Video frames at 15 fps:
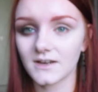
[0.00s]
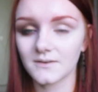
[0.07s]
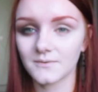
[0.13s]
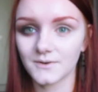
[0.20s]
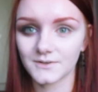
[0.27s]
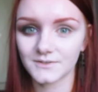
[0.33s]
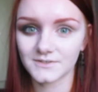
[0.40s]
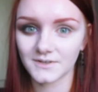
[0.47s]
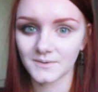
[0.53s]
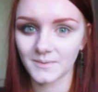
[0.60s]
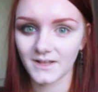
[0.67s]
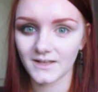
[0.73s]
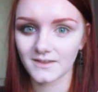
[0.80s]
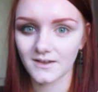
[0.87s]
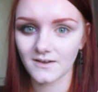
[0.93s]
and I'm going to
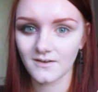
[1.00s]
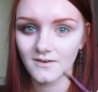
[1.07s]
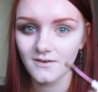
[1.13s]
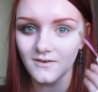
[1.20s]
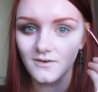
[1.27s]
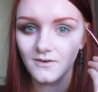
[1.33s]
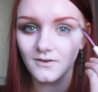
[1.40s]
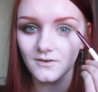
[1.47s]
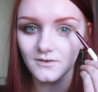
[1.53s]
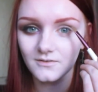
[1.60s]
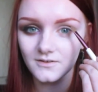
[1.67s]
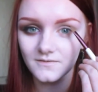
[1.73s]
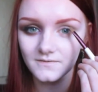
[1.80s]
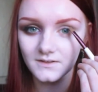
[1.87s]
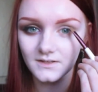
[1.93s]
apply that all
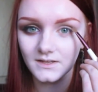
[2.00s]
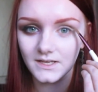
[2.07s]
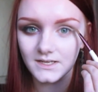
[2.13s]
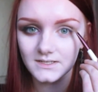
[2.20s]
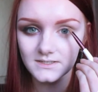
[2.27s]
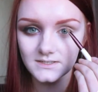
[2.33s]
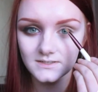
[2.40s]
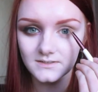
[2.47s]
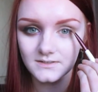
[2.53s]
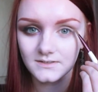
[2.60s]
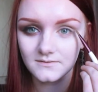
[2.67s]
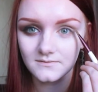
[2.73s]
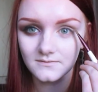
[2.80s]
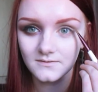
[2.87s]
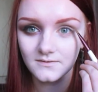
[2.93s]
over the lid
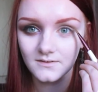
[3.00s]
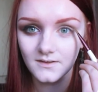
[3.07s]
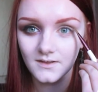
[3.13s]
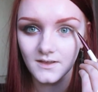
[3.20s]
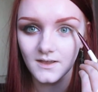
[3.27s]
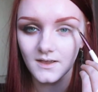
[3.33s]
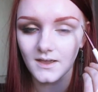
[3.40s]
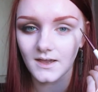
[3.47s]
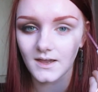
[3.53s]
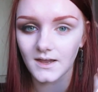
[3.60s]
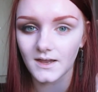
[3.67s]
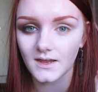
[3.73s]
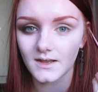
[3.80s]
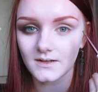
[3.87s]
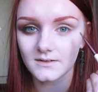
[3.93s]

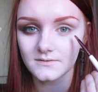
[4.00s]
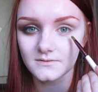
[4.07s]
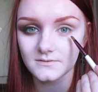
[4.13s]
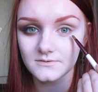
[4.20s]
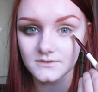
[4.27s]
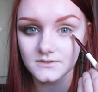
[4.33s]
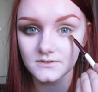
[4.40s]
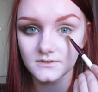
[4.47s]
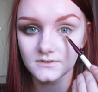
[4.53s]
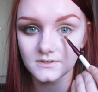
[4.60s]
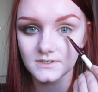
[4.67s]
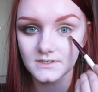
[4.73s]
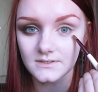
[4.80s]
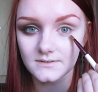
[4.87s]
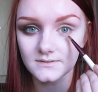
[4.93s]
and just
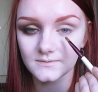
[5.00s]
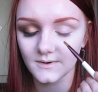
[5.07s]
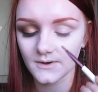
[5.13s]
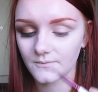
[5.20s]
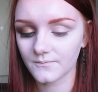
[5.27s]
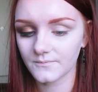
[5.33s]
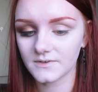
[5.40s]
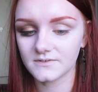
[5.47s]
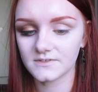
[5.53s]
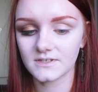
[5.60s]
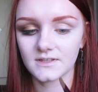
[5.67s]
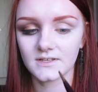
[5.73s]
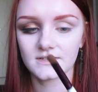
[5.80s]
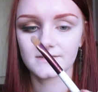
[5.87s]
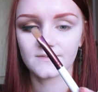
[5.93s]
underneath as well,
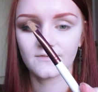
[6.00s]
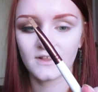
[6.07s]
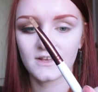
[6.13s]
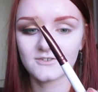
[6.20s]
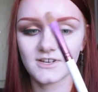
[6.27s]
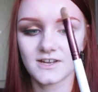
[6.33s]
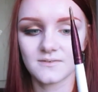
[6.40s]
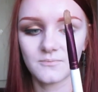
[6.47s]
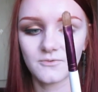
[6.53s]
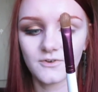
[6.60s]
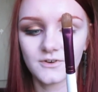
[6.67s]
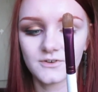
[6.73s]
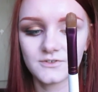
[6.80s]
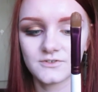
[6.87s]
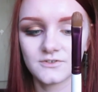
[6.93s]
using this flat shader
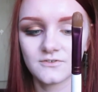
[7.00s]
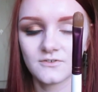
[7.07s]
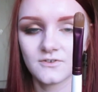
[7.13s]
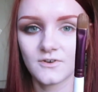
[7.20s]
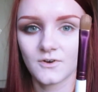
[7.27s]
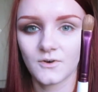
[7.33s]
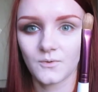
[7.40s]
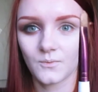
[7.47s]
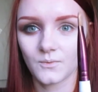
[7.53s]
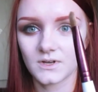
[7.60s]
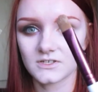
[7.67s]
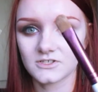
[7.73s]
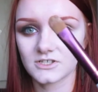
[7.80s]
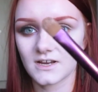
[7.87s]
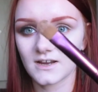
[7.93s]
brush,
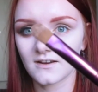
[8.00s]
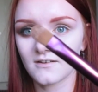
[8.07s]
which I